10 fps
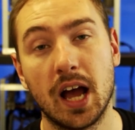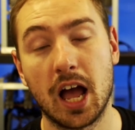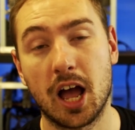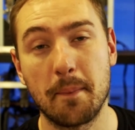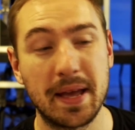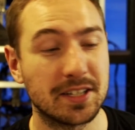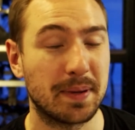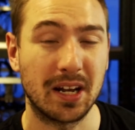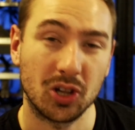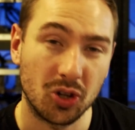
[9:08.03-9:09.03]
It's
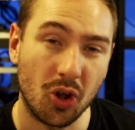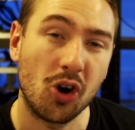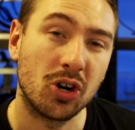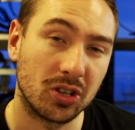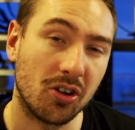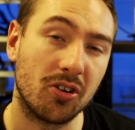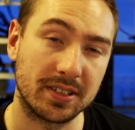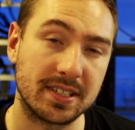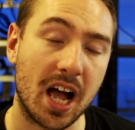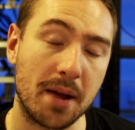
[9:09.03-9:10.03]
been a long, long
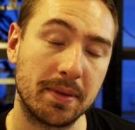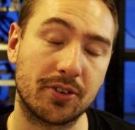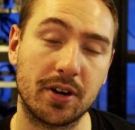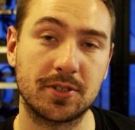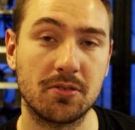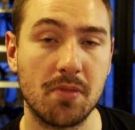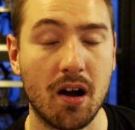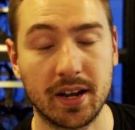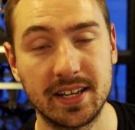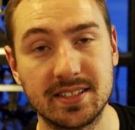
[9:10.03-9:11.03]
time in the crypto
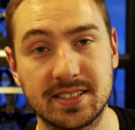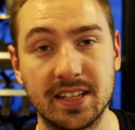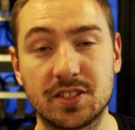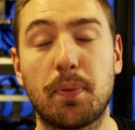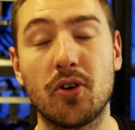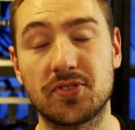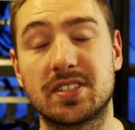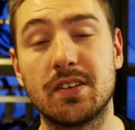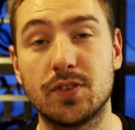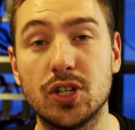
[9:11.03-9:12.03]
market since
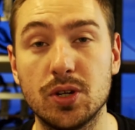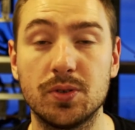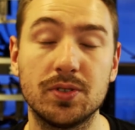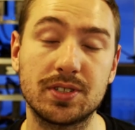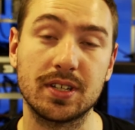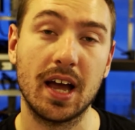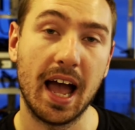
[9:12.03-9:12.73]
positive news